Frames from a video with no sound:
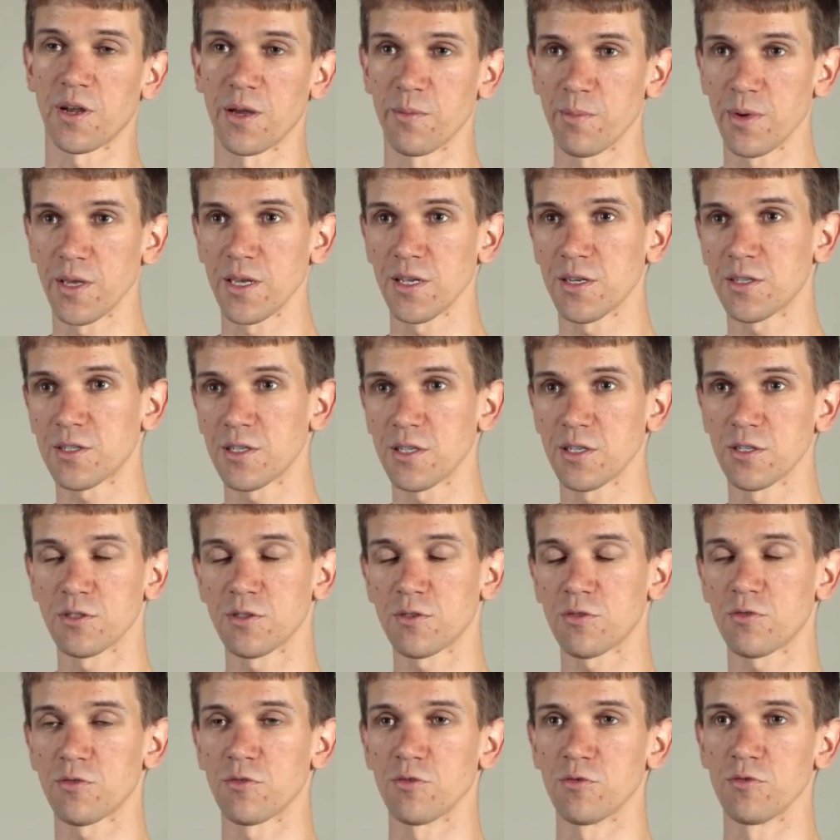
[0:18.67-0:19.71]
I meet
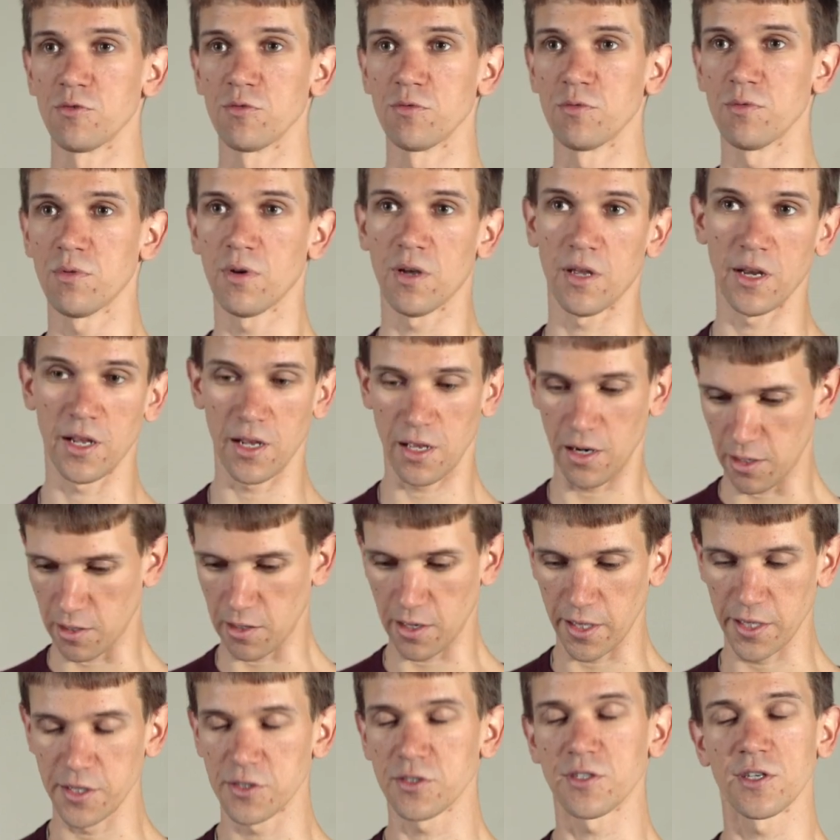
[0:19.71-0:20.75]
is through a
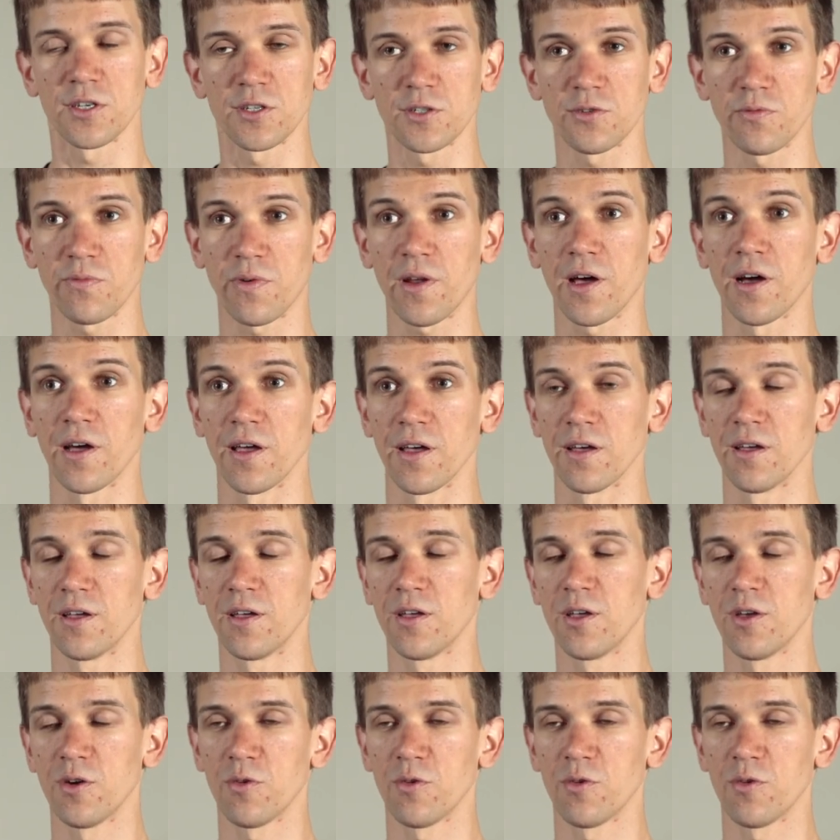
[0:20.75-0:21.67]
little A6 flyer